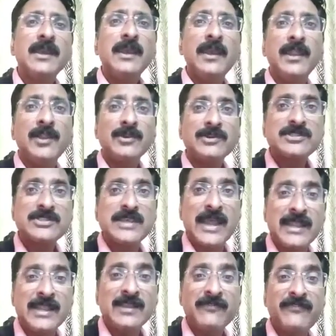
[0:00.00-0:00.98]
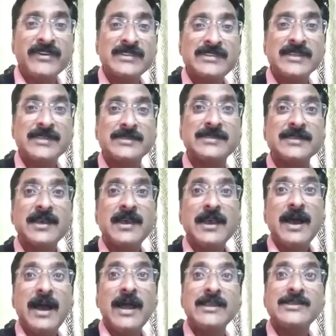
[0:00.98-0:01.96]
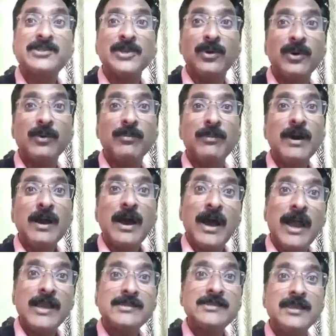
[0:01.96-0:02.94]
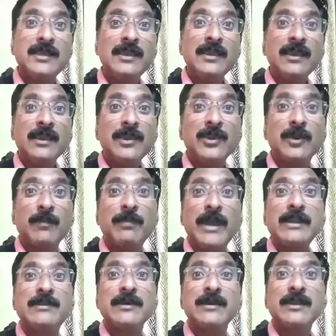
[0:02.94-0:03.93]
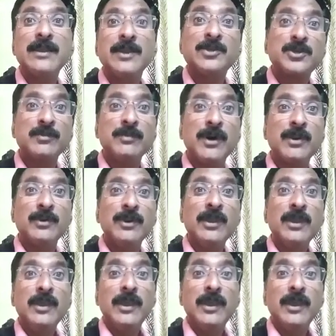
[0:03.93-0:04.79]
In your shining faces, I see hope. I see your brighter tomorrow.